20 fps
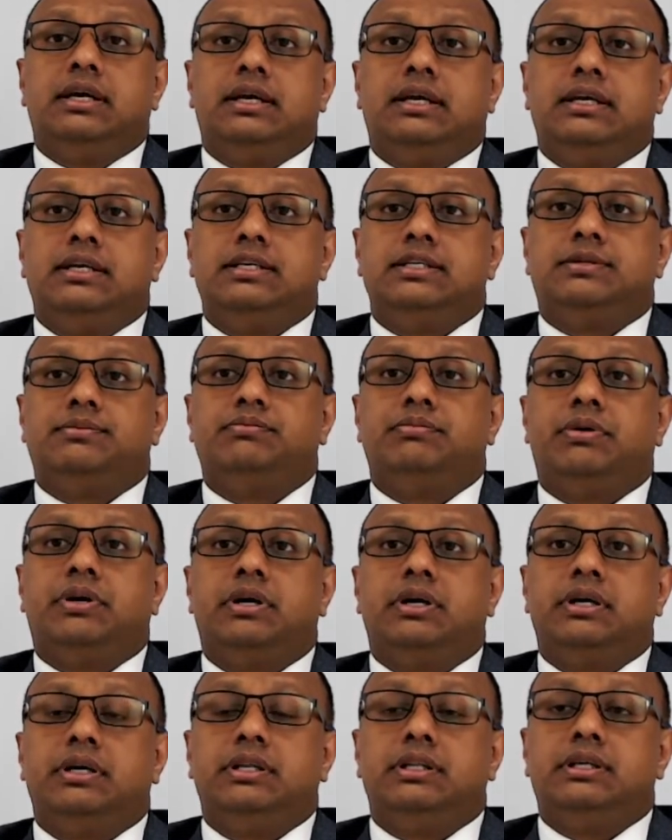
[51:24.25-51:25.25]
Is
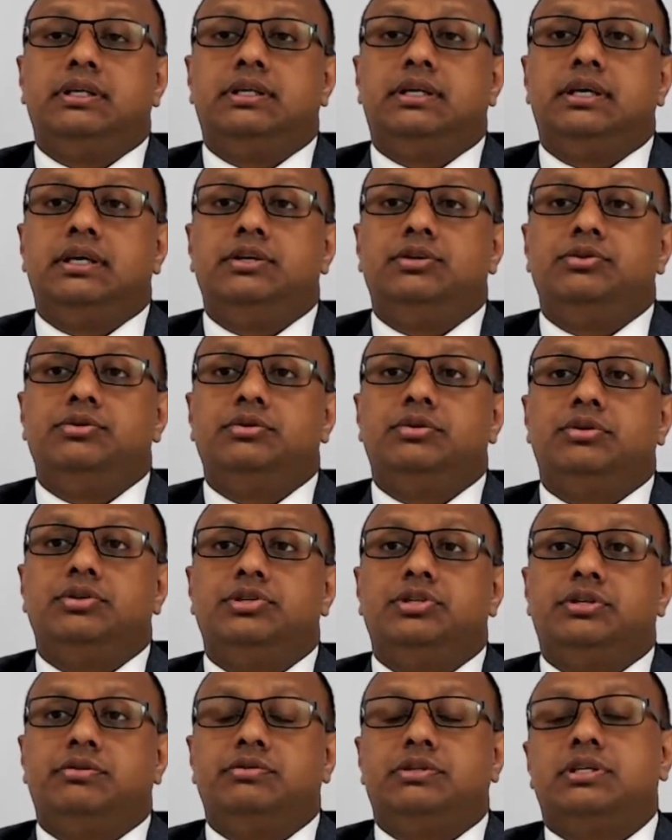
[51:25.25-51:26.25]
by the day you lodge
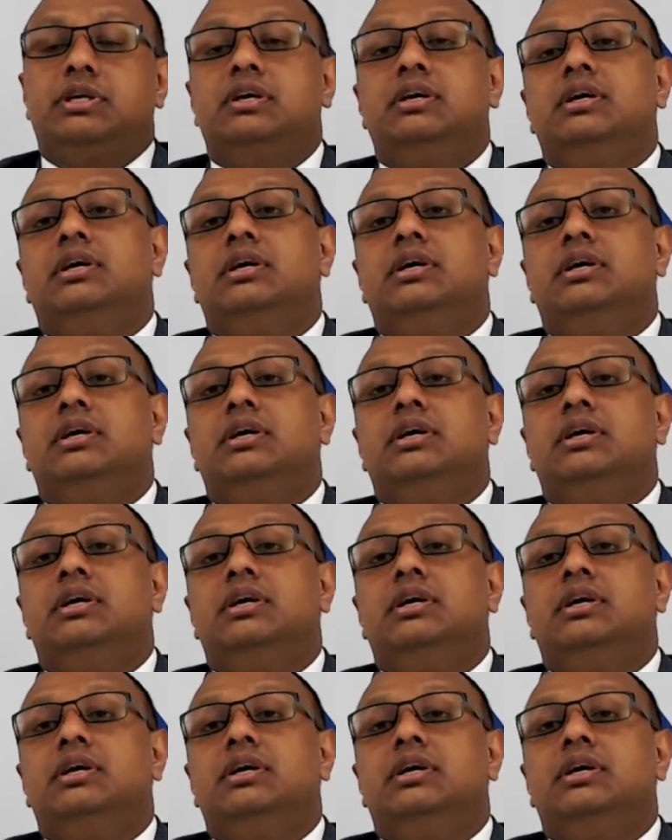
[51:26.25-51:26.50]
the visa.